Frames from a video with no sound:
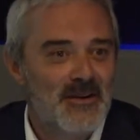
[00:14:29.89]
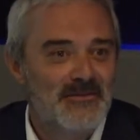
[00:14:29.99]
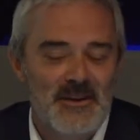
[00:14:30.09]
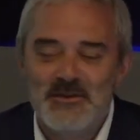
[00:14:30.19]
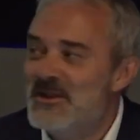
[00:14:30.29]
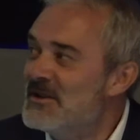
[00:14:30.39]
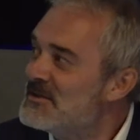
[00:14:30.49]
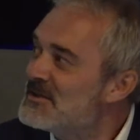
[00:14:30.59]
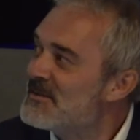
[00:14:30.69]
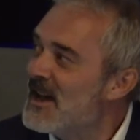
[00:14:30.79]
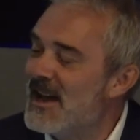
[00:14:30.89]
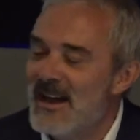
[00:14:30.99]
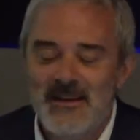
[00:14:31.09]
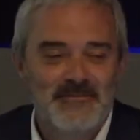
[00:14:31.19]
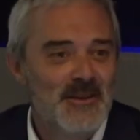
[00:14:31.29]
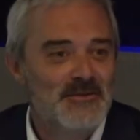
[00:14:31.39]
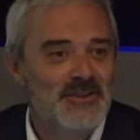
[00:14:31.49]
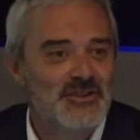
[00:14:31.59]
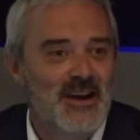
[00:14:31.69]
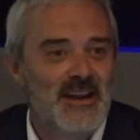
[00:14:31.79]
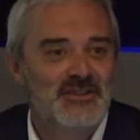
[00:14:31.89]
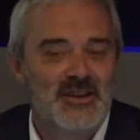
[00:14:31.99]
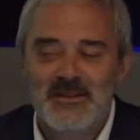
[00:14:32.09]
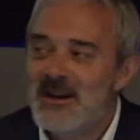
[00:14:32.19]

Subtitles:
phone use, phone distraction,